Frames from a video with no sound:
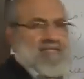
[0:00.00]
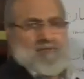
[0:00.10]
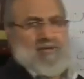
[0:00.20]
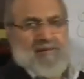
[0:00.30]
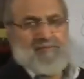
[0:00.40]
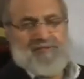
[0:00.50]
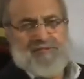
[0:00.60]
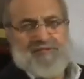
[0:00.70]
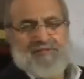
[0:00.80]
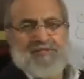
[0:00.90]
That's what happens.
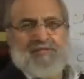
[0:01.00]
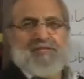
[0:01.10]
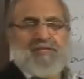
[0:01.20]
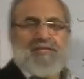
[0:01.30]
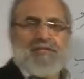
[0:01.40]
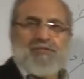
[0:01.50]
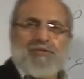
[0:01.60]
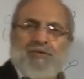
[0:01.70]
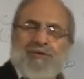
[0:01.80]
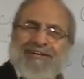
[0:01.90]

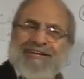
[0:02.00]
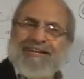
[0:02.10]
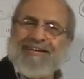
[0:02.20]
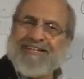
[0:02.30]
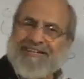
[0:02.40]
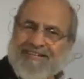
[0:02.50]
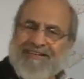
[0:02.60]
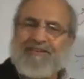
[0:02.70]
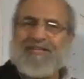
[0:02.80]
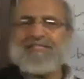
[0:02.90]
So
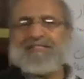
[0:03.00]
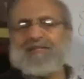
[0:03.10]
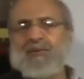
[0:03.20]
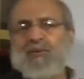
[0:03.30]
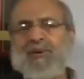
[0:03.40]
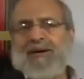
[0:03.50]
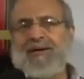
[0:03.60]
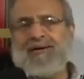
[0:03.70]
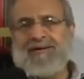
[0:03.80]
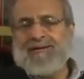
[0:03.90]
another reason
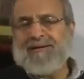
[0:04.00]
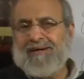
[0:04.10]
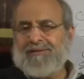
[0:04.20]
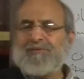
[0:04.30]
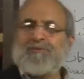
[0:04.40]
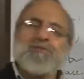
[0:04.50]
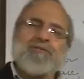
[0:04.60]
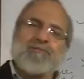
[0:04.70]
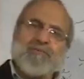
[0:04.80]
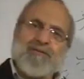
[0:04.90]
why a noun
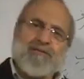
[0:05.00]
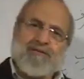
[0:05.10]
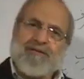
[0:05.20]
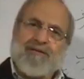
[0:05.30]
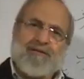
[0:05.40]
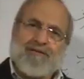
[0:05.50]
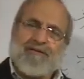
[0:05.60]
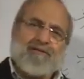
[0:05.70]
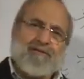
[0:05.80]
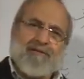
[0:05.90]
would appear in
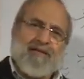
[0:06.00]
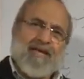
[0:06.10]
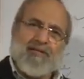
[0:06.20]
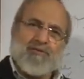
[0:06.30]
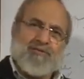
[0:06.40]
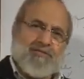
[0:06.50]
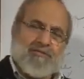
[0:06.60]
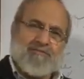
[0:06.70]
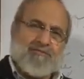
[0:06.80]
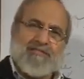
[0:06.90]
the
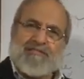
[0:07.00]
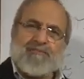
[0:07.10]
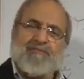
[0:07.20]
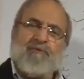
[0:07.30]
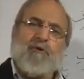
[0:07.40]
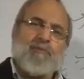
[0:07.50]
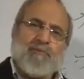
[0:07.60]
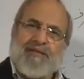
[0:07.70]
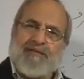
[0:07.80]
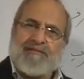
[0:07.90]
accusative nasab form
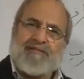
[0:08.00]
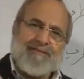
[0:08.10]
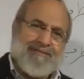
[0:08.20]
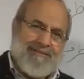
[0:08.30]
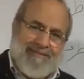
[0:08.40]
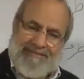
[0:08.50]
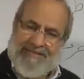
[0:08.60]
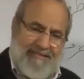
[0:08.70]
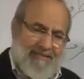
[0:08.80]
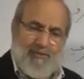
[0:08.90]
in a
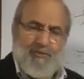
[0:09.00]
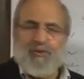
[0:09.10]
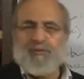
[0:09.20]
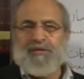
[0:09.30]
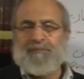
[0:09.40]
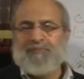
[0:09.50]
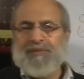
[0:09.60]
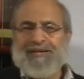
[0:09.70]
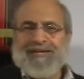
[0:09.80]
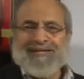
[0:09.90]
sentence would be
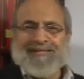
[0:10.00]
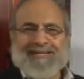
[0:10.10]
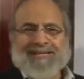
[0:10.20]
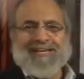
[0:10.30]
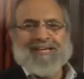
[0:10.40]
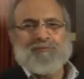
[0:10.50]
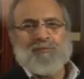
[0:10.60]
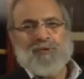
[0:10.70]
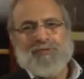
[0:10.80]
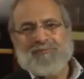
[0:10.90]
that it
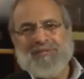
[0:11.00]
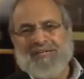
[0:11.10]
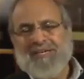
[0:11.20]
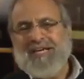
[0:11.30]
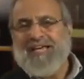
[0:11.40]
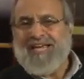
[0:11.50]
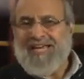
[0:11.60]
would be